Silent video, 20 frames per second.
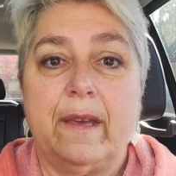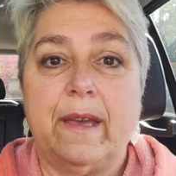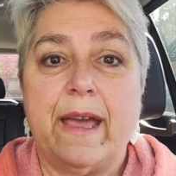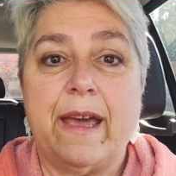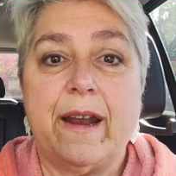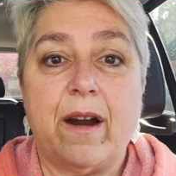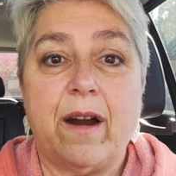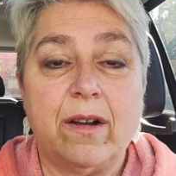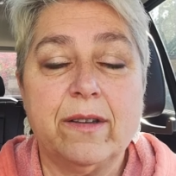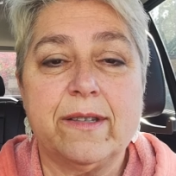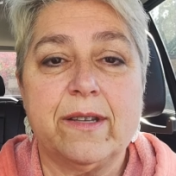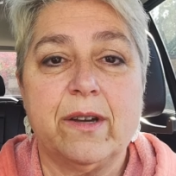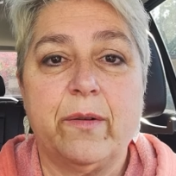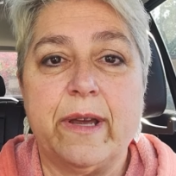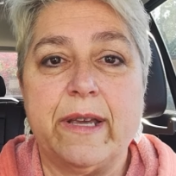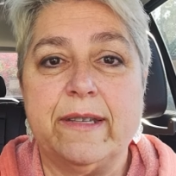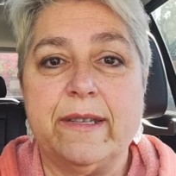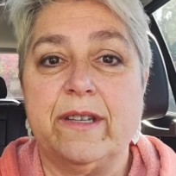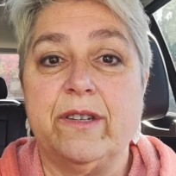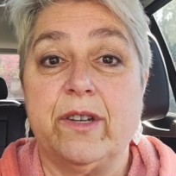It also
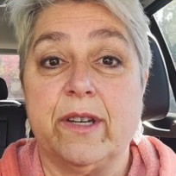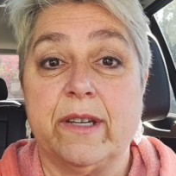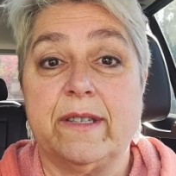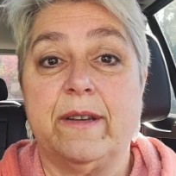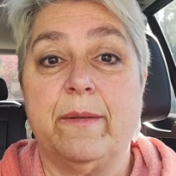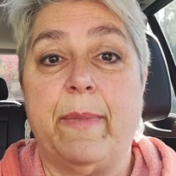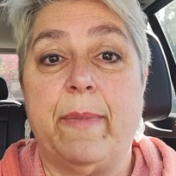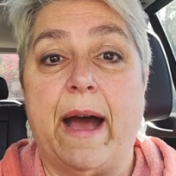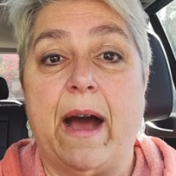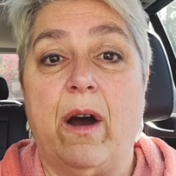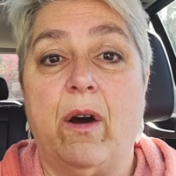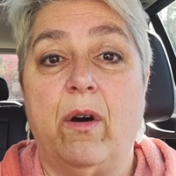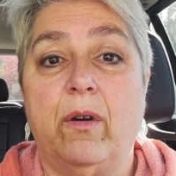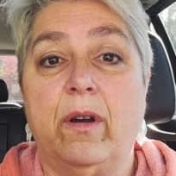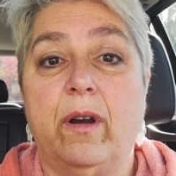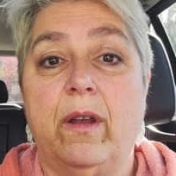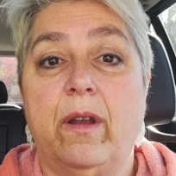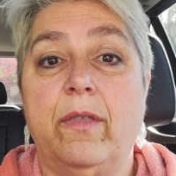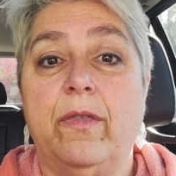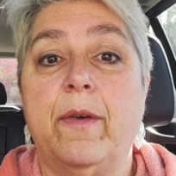isn't just about
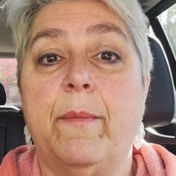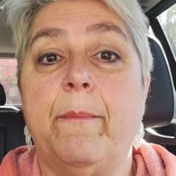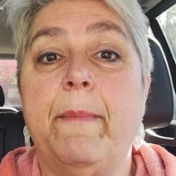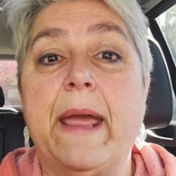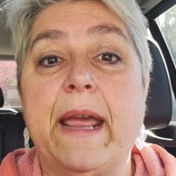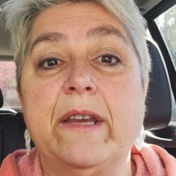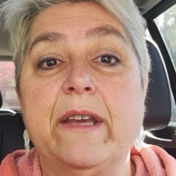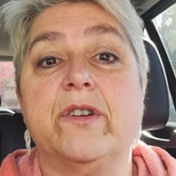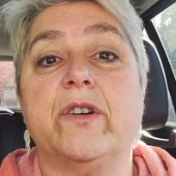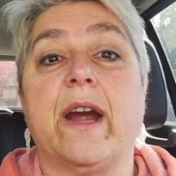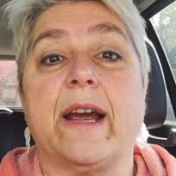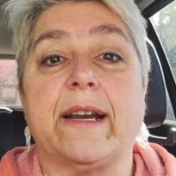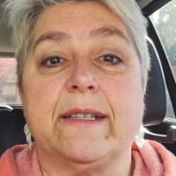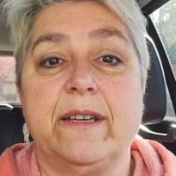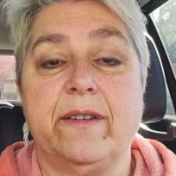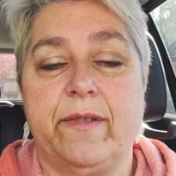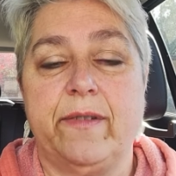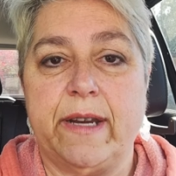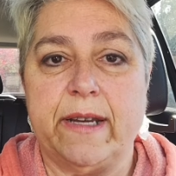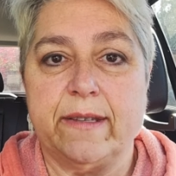the major
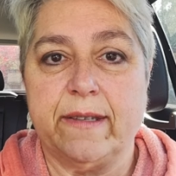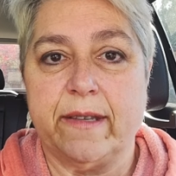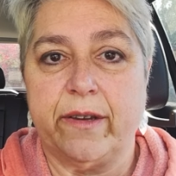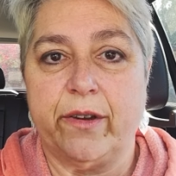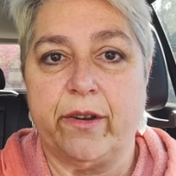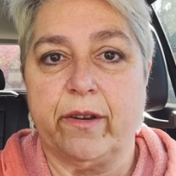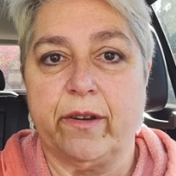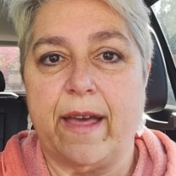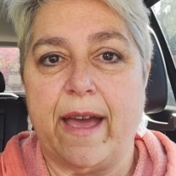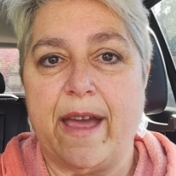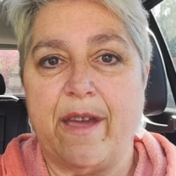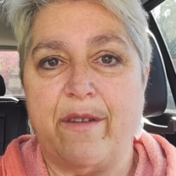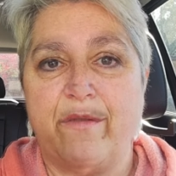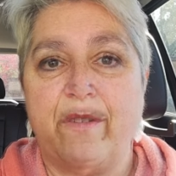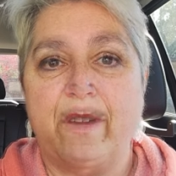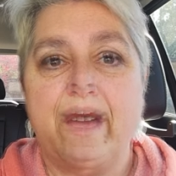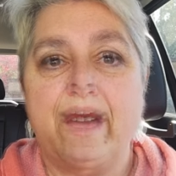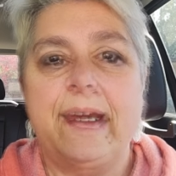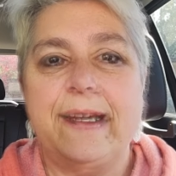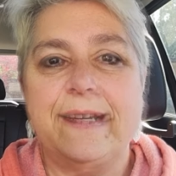activities in your
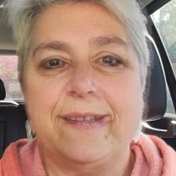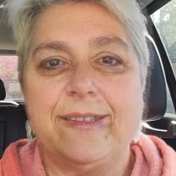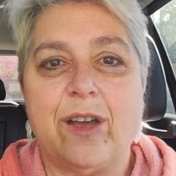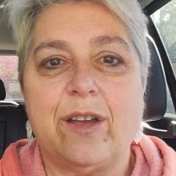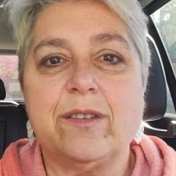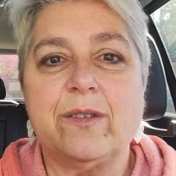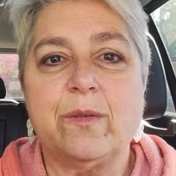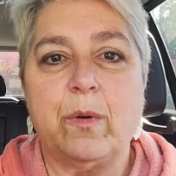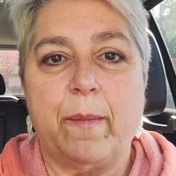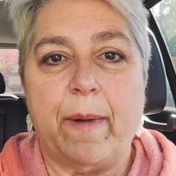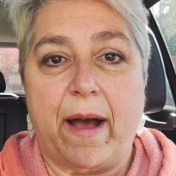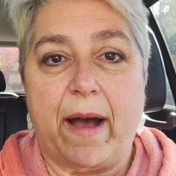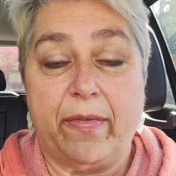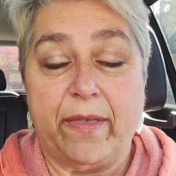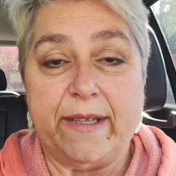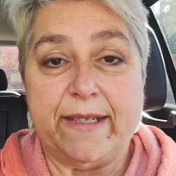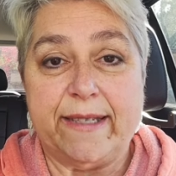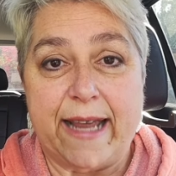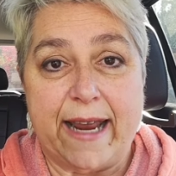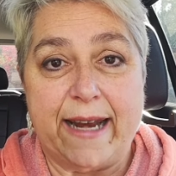life. It's also about
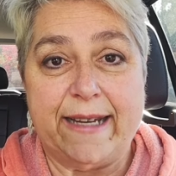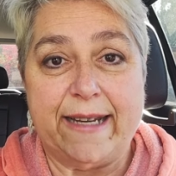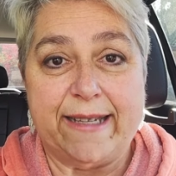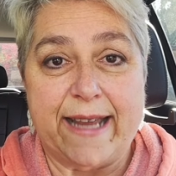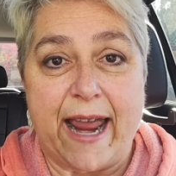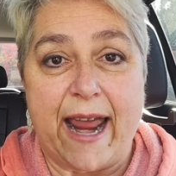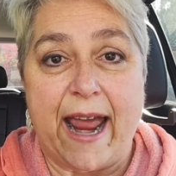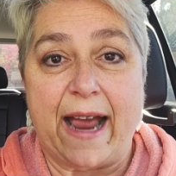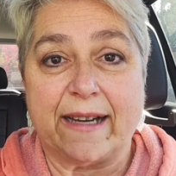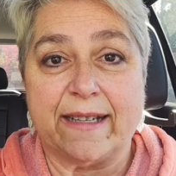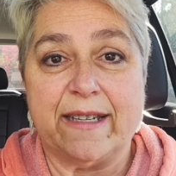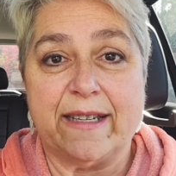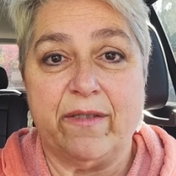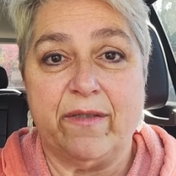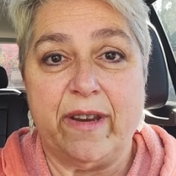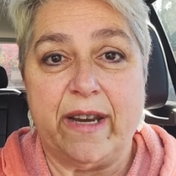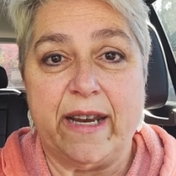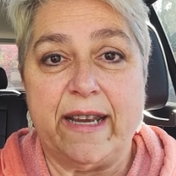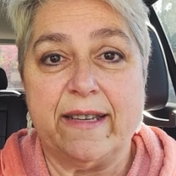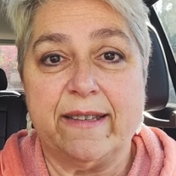the day-to-day
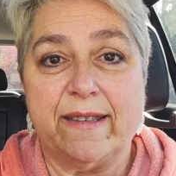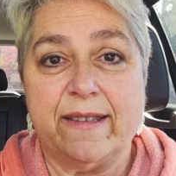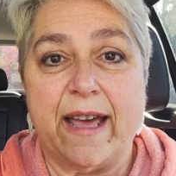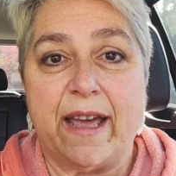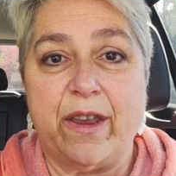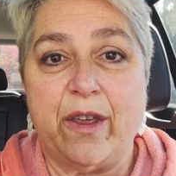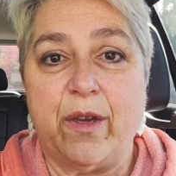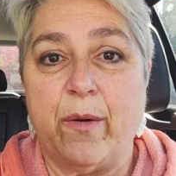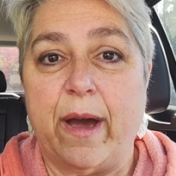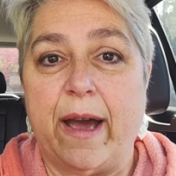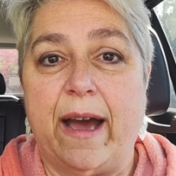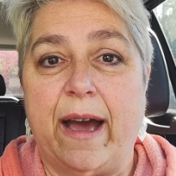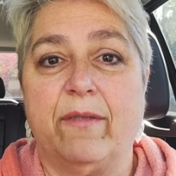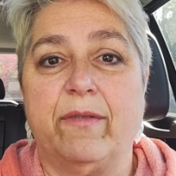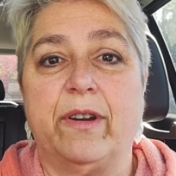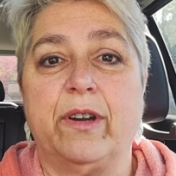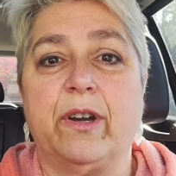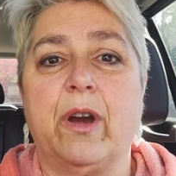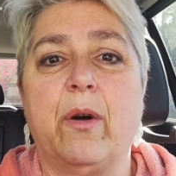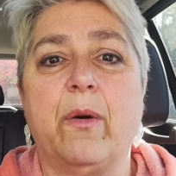activities that you
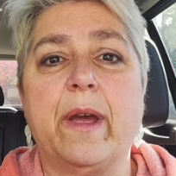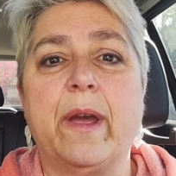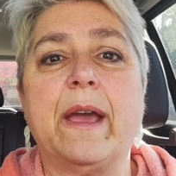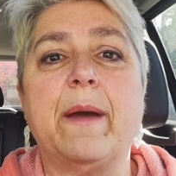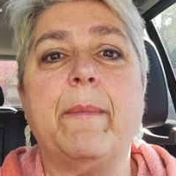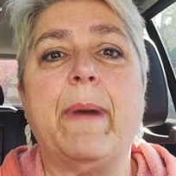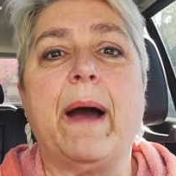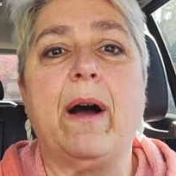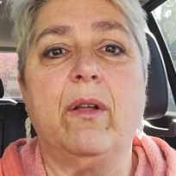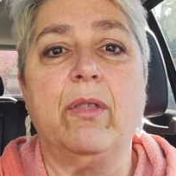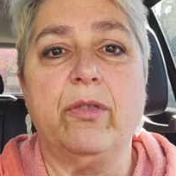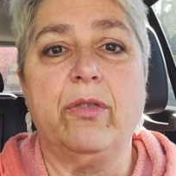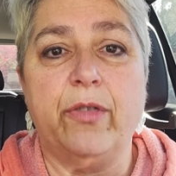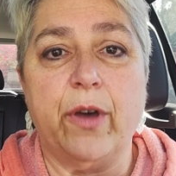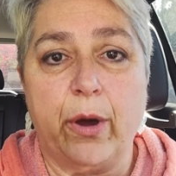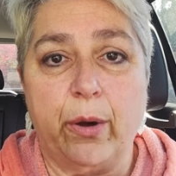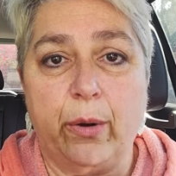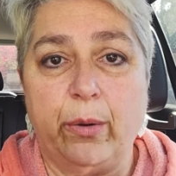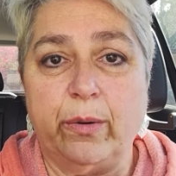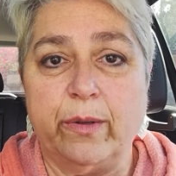have and going about
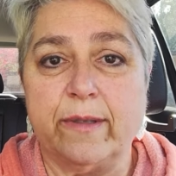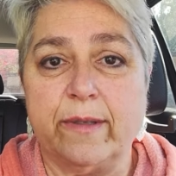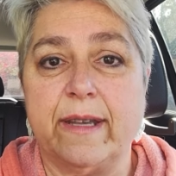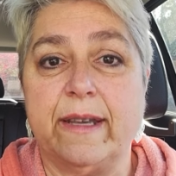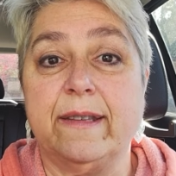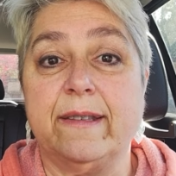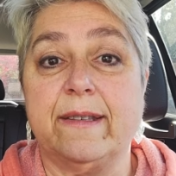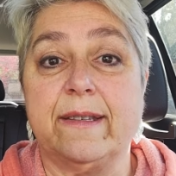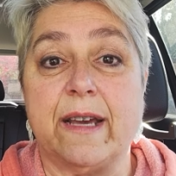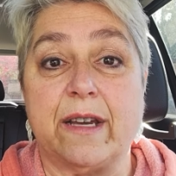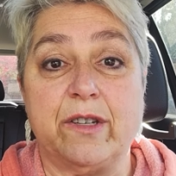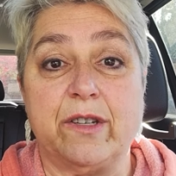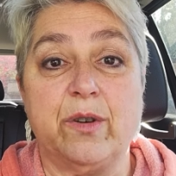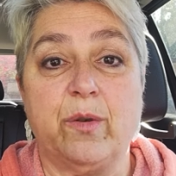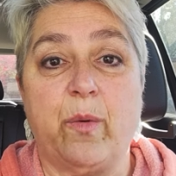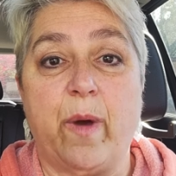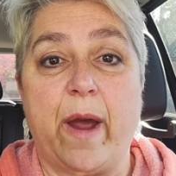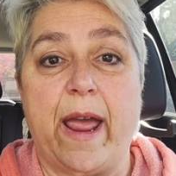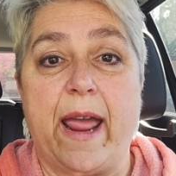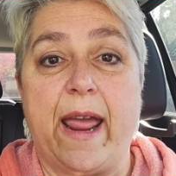those in such
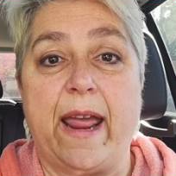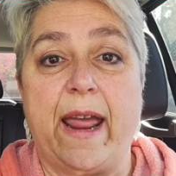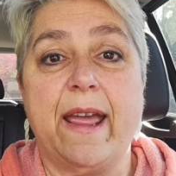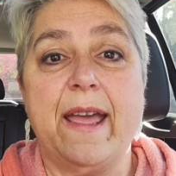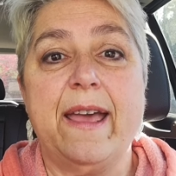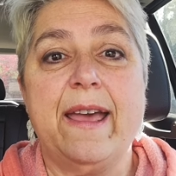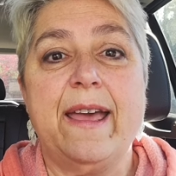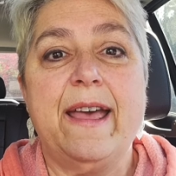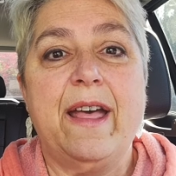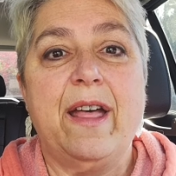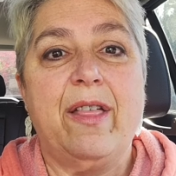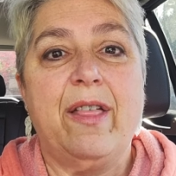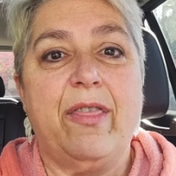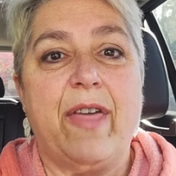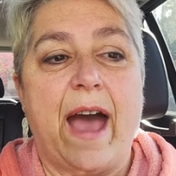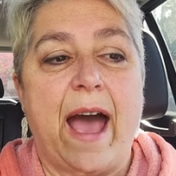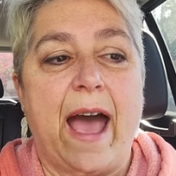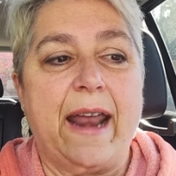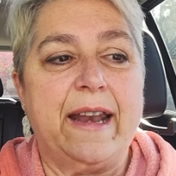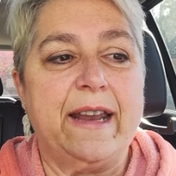a way
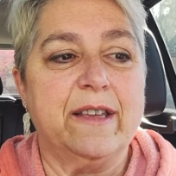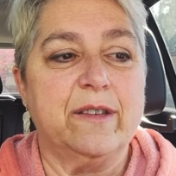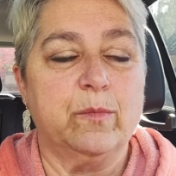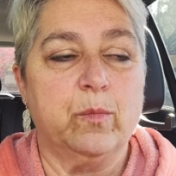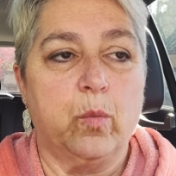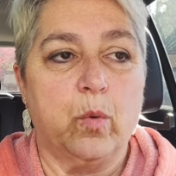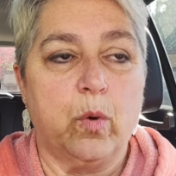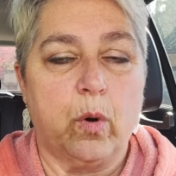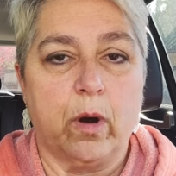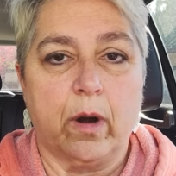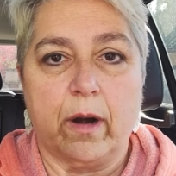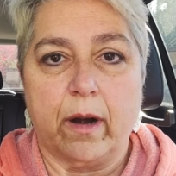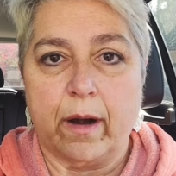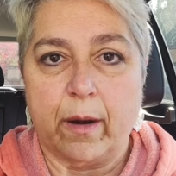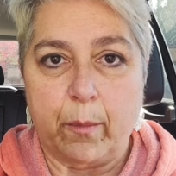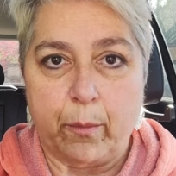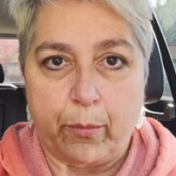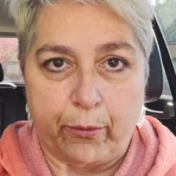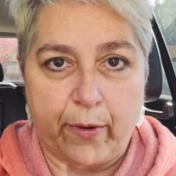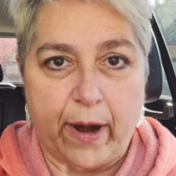that is
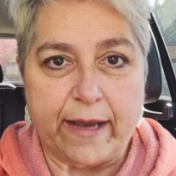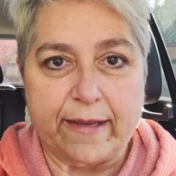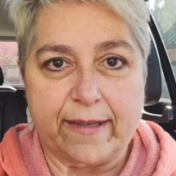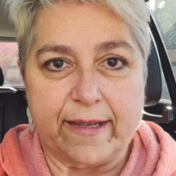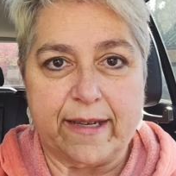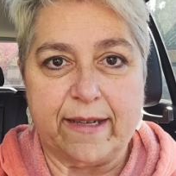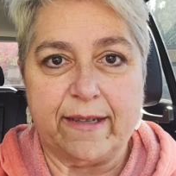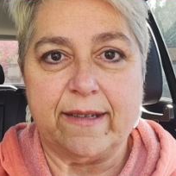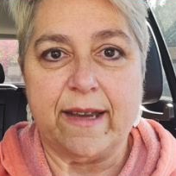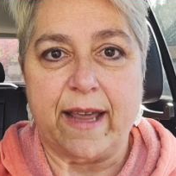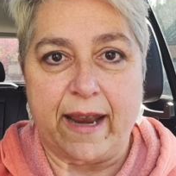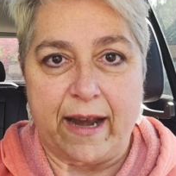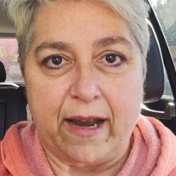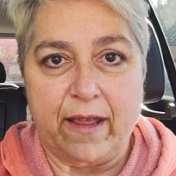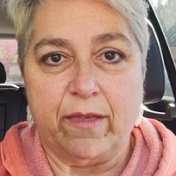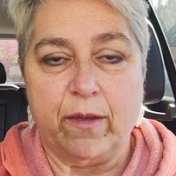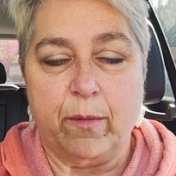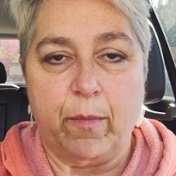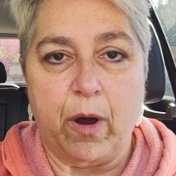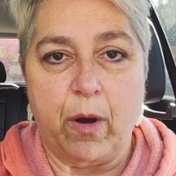more present and
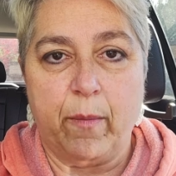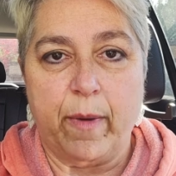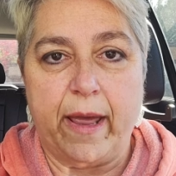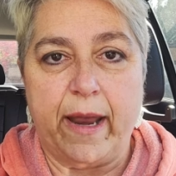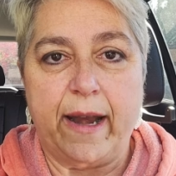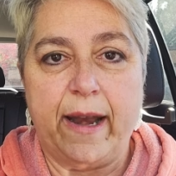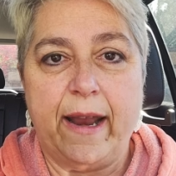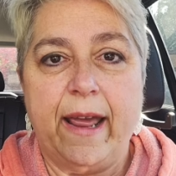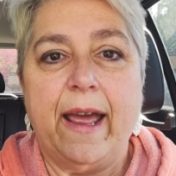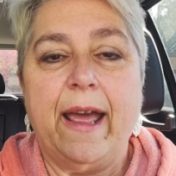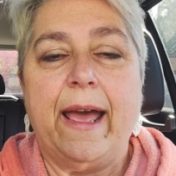in the moment.